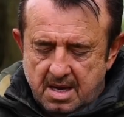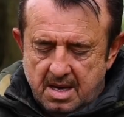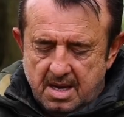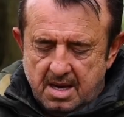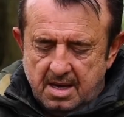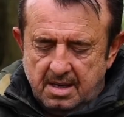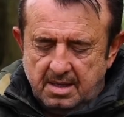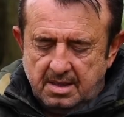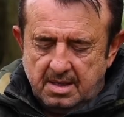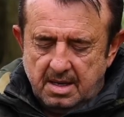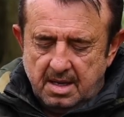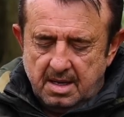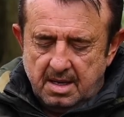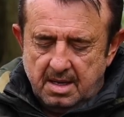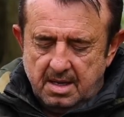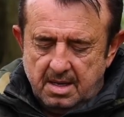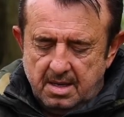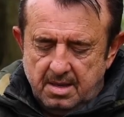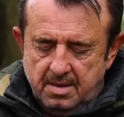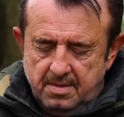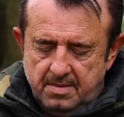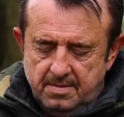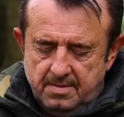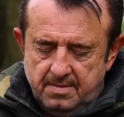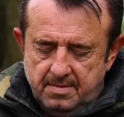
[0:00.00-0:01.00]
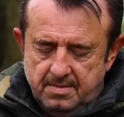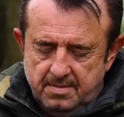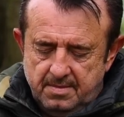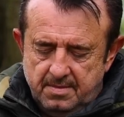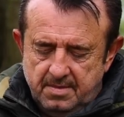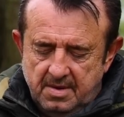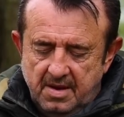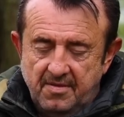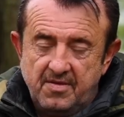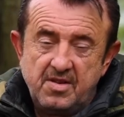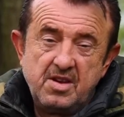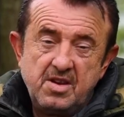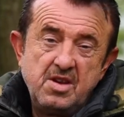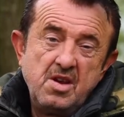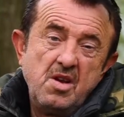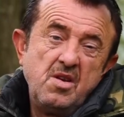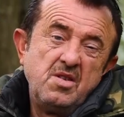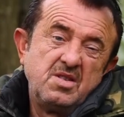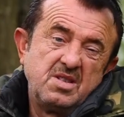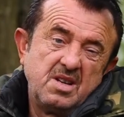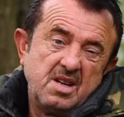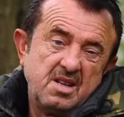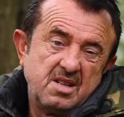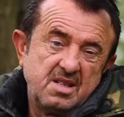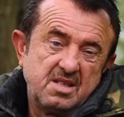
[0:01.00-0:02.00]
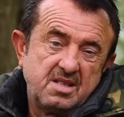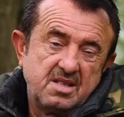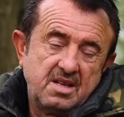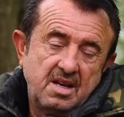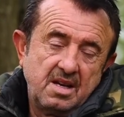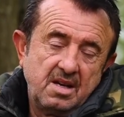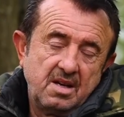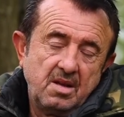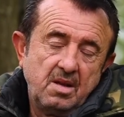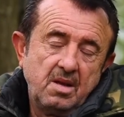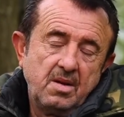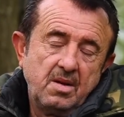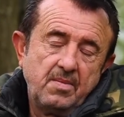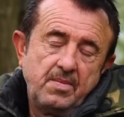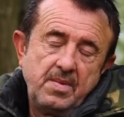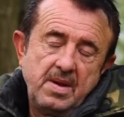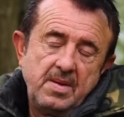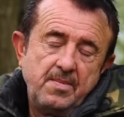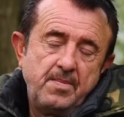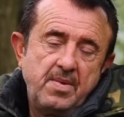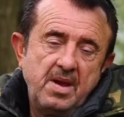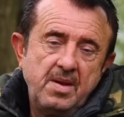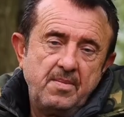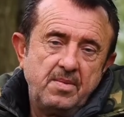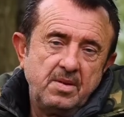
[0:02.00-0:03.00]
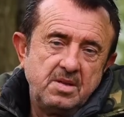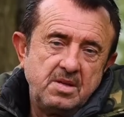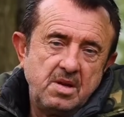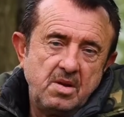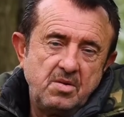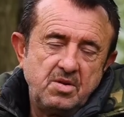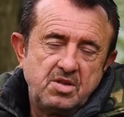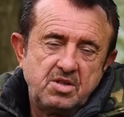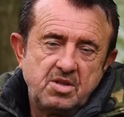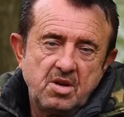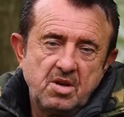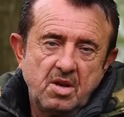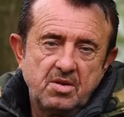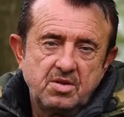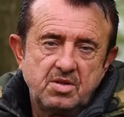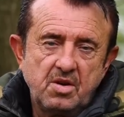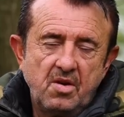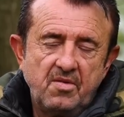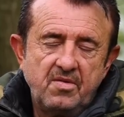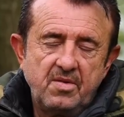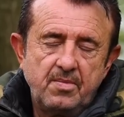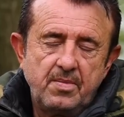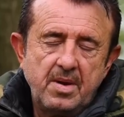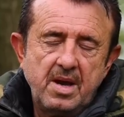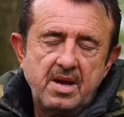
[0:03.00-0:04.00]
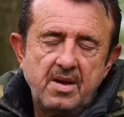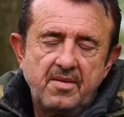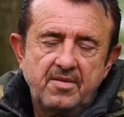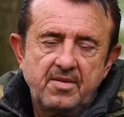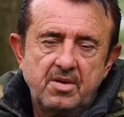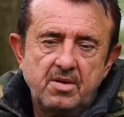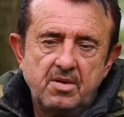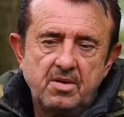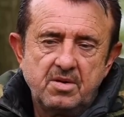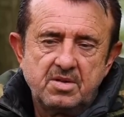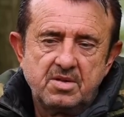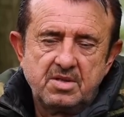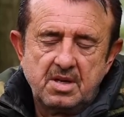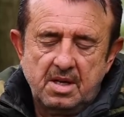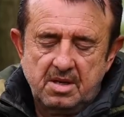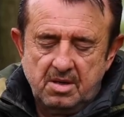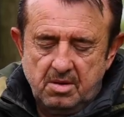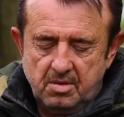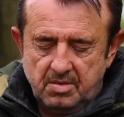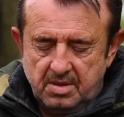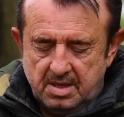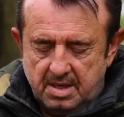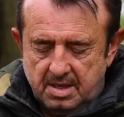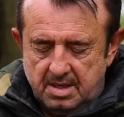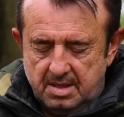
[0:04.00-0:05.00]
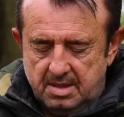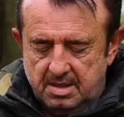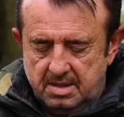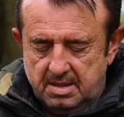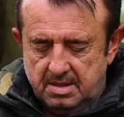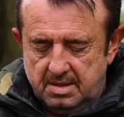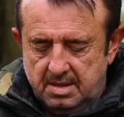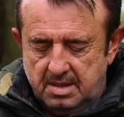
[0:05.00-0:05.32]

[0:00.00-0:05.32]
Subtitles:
And if you're using it as a single, I mean, people use chods over bait, of course, I know that.